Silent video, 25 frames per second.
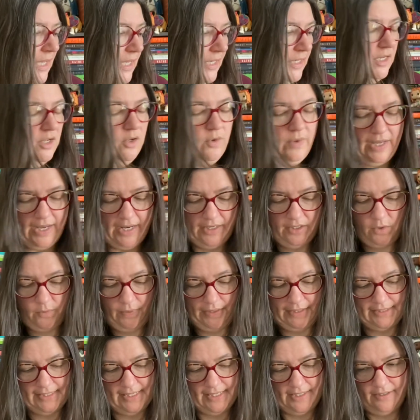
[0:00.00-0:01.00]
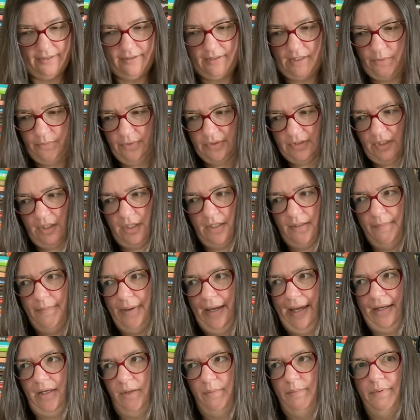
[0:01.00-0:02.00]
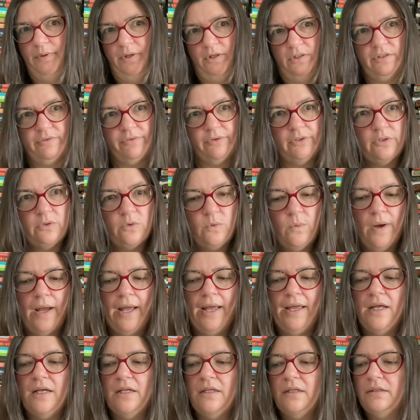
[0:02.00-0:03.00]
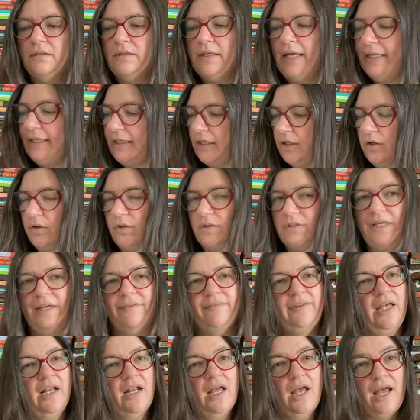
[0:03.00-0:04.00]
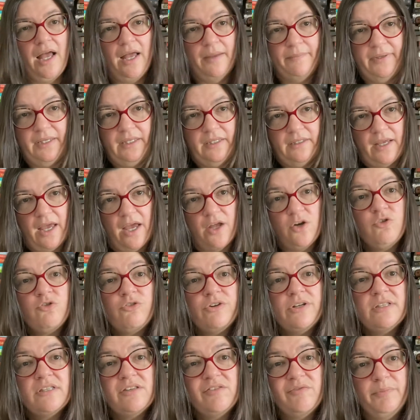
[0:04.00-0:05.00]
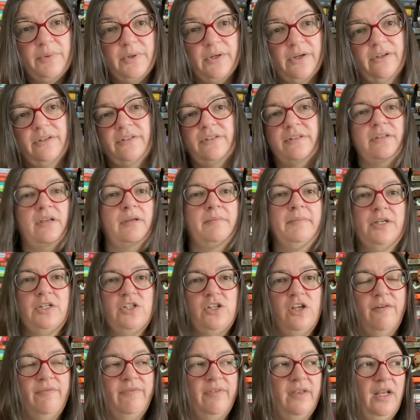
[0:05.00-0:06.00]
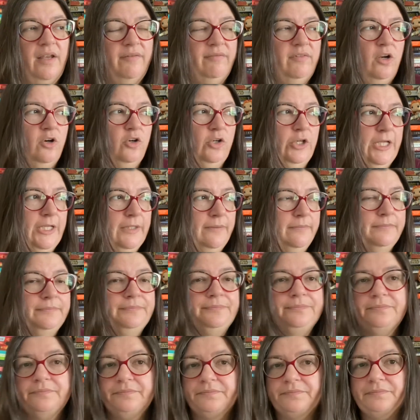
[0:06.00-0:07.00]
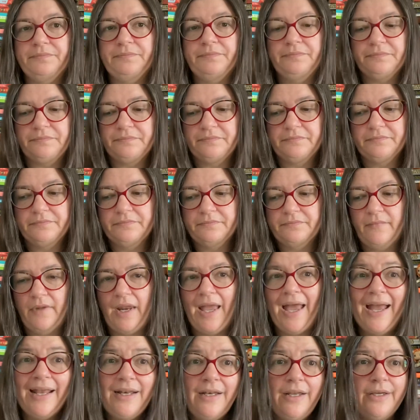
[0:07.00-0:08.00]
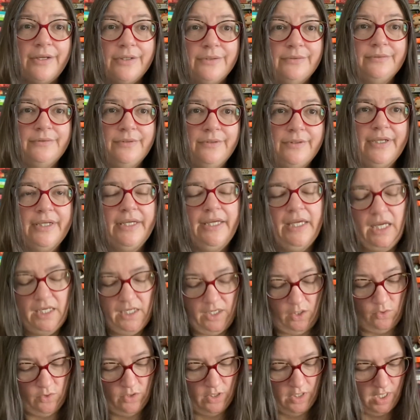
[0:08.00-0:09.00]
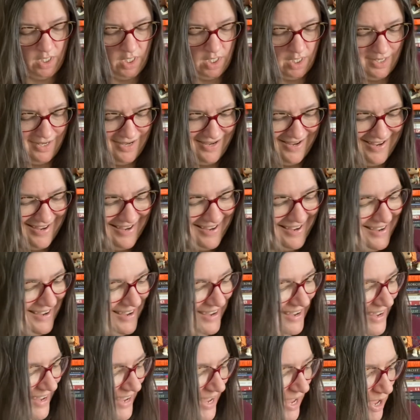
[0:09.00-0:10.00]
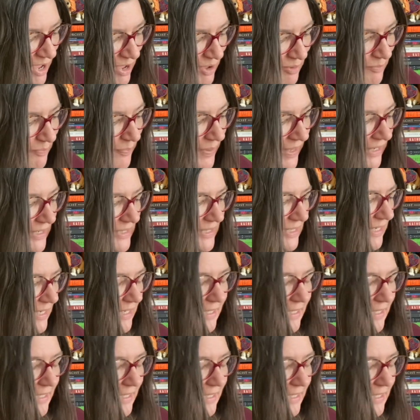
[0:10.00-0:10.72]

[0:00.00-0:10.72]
know, I, I know. I said I wasn't going to buy any books for a little while. I know, because I've got, I mean, hundreds of books on my shelf that I've not read. I know. Okay, I know. But